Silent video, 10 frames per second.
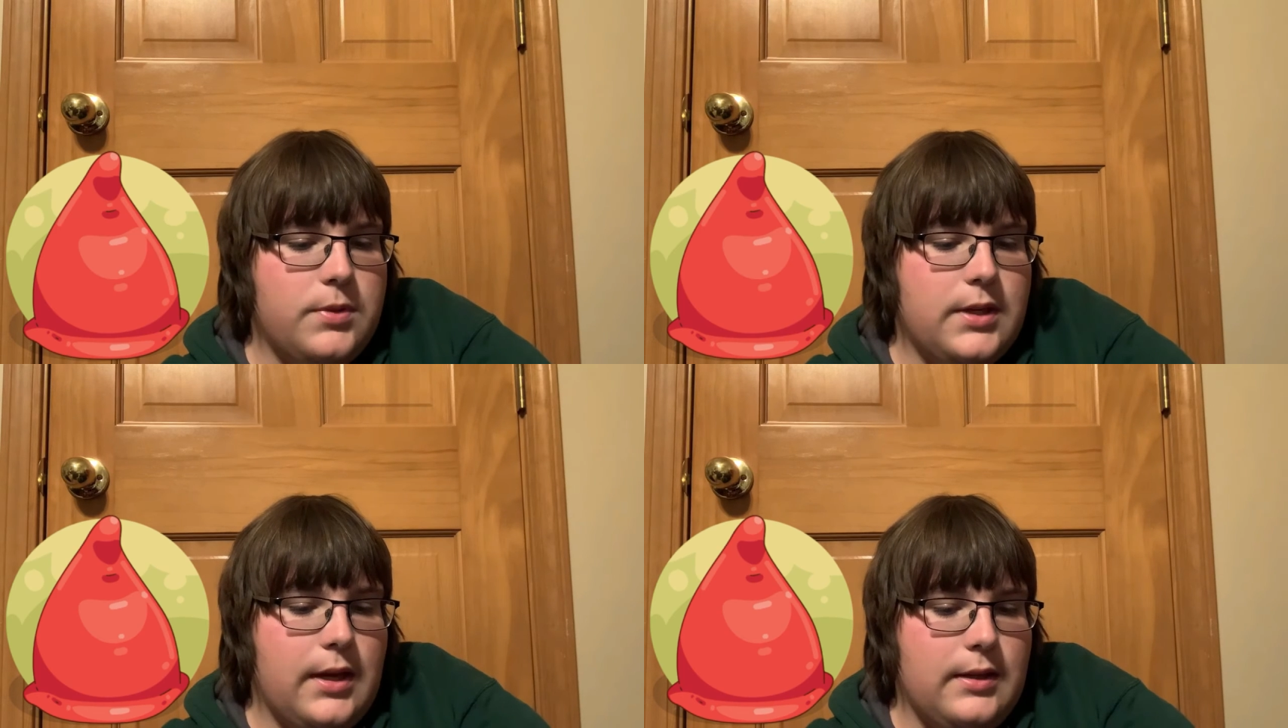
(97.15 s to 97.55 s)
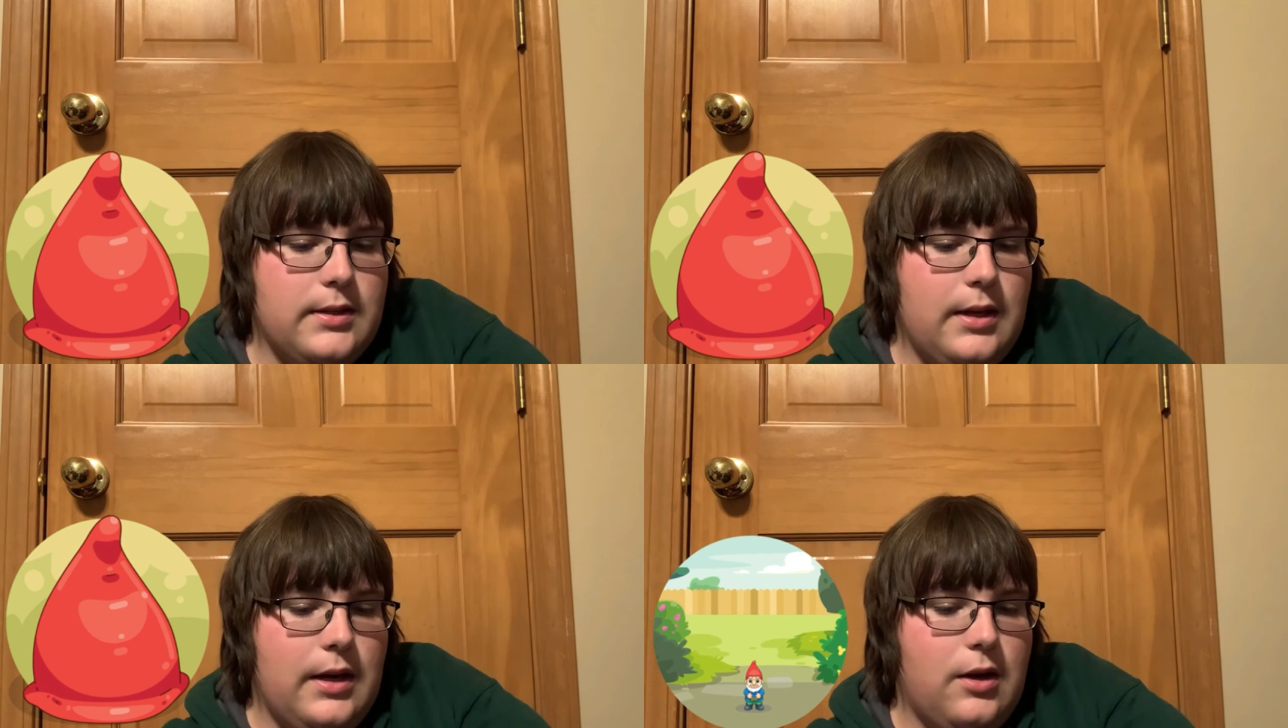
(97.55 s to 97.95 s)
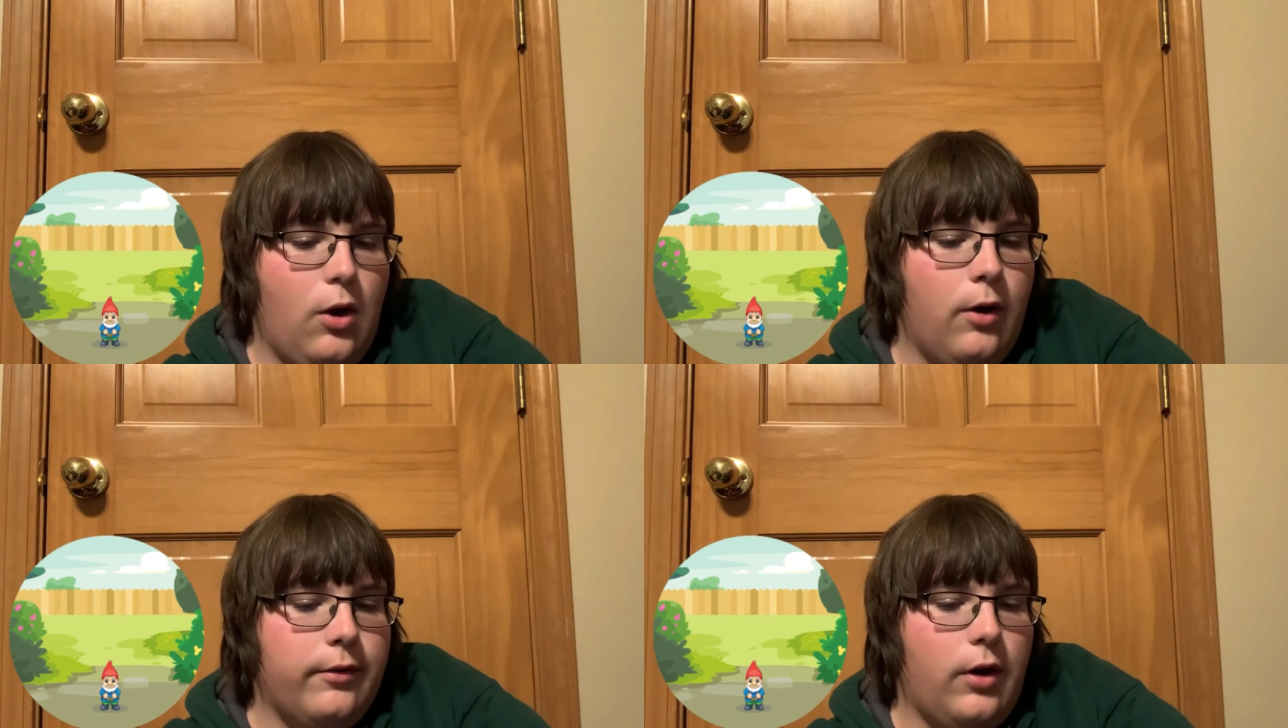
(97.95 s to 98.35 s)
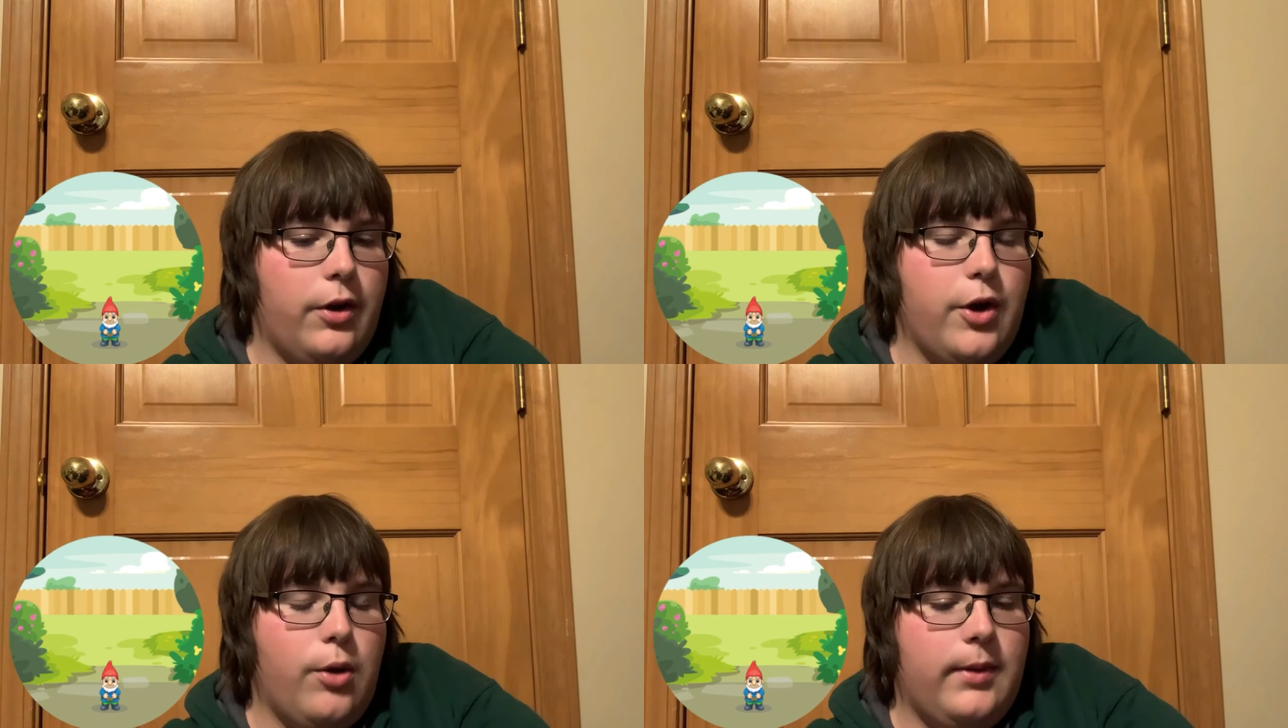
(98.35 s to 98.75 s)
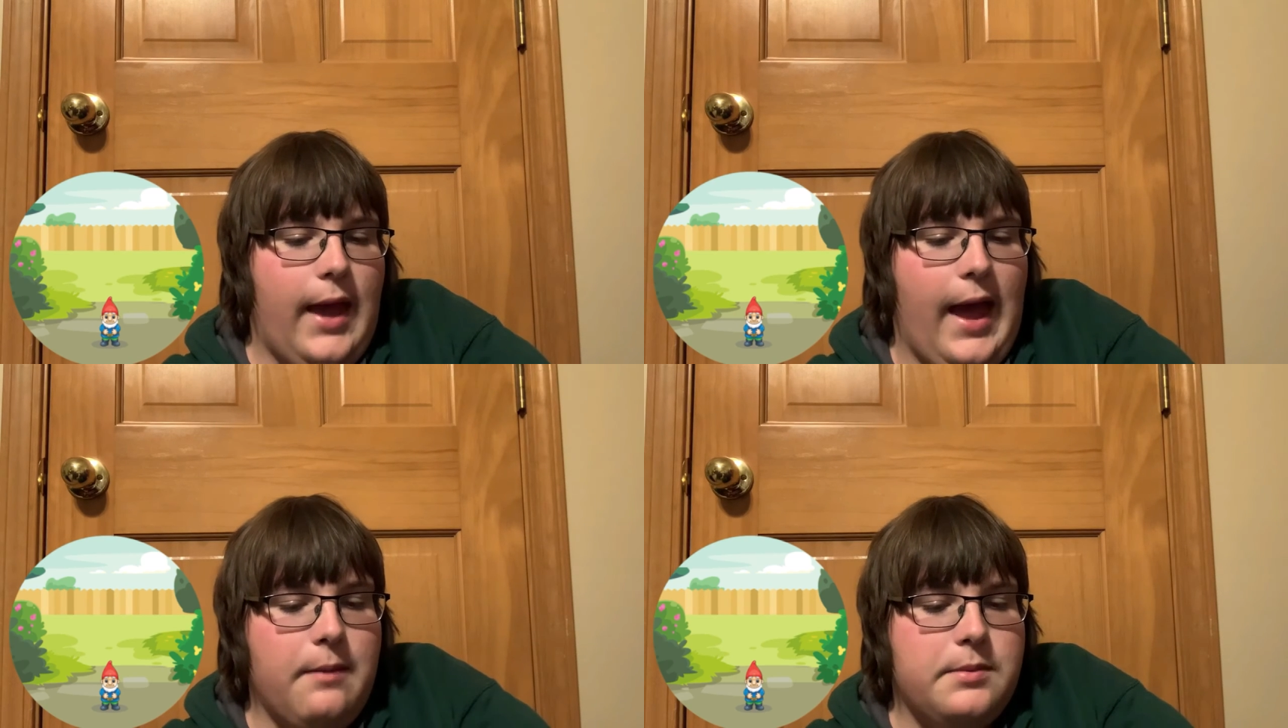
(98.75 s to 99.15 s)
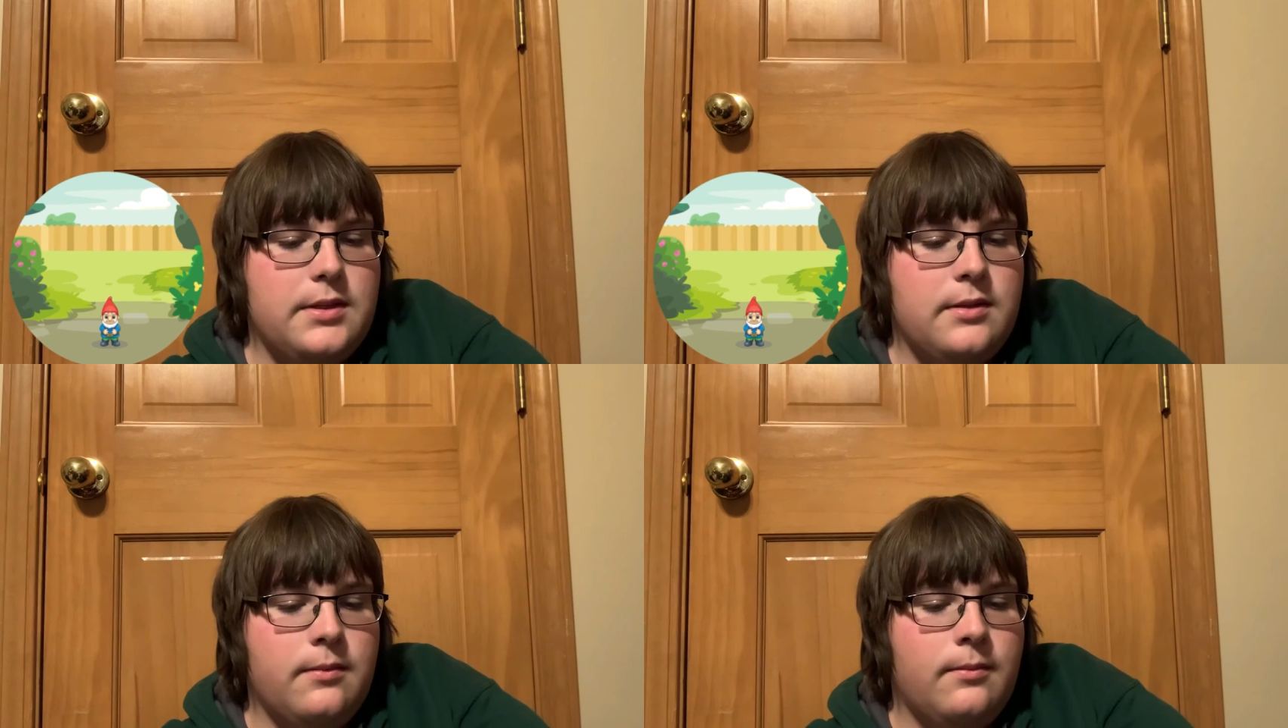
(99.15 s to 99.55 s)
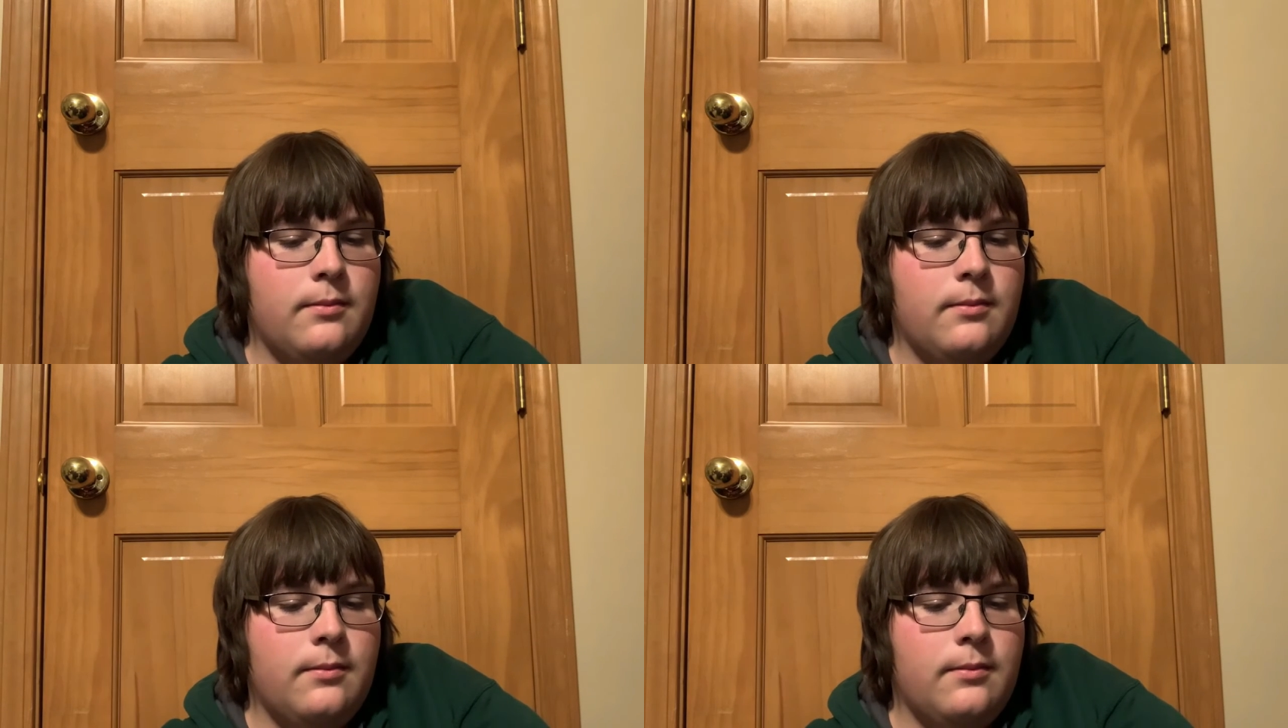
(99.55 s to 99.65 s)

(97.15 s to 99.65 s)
skins, and overall gnome caps.